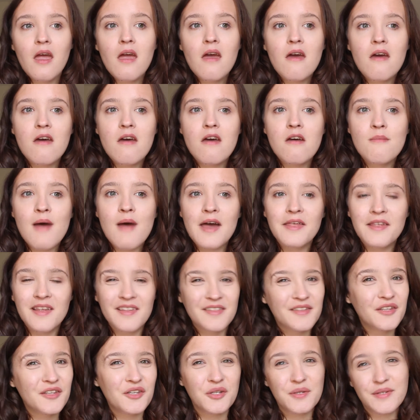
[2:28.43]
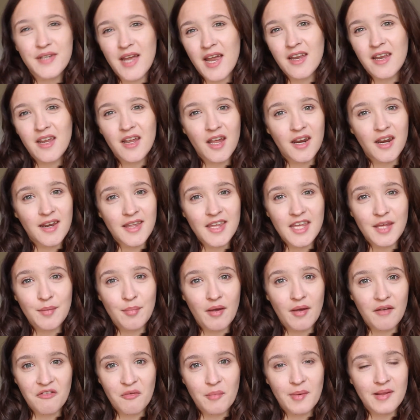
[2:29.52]
I think the New Day are going to keep
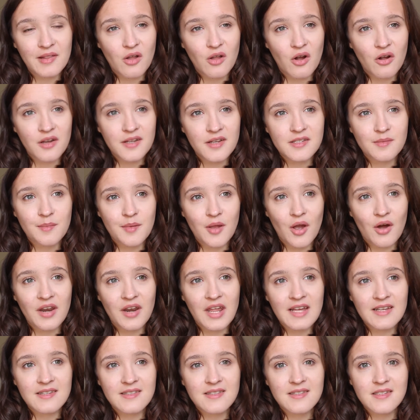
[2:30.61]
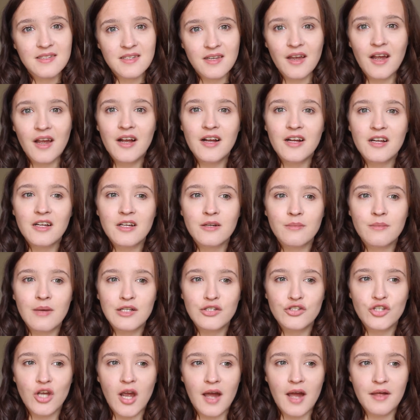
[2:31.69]
it for a bit longer, to be honest. I
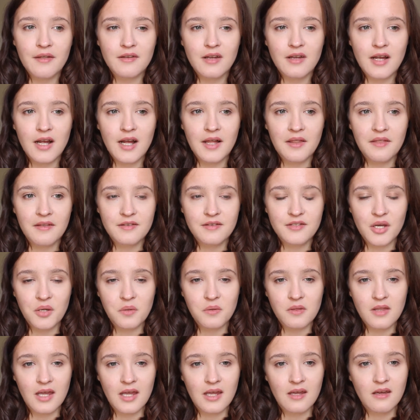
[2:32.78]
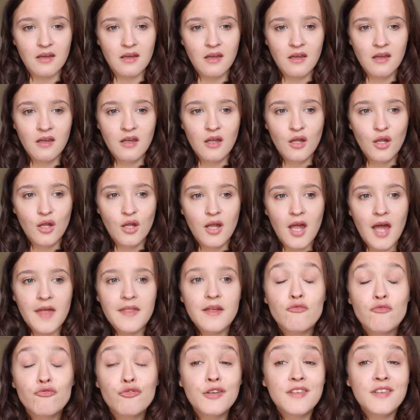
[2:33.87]
think
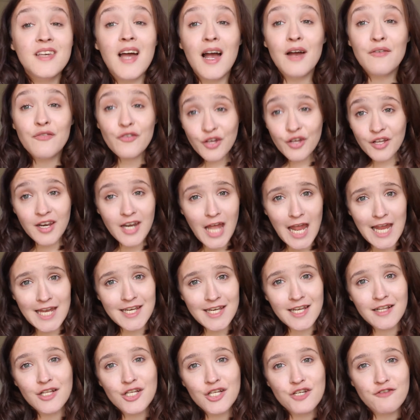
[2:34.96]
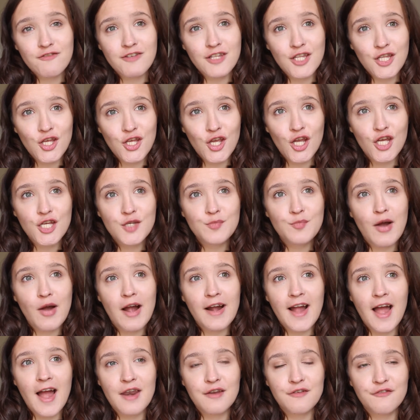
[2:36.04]
Rusev and Aiden English are really good, but I
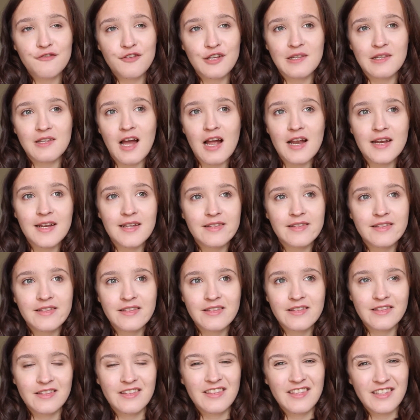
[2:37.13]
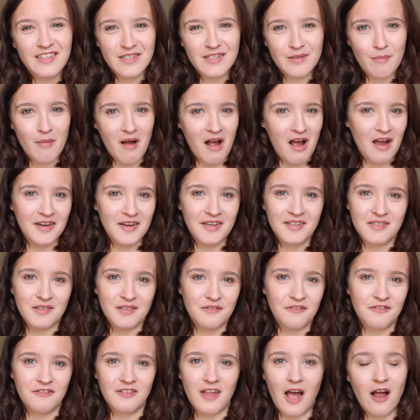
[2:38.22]
kind of feel like the demise
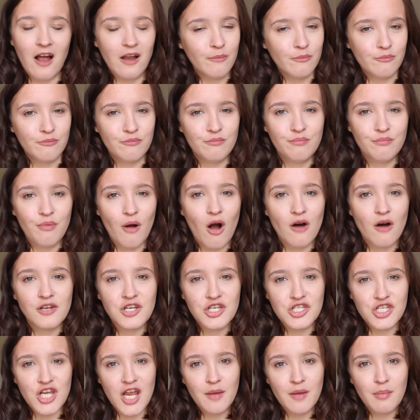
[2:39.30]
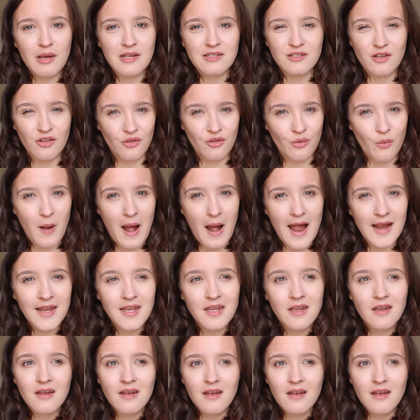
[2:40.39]
of that partnership is on the way,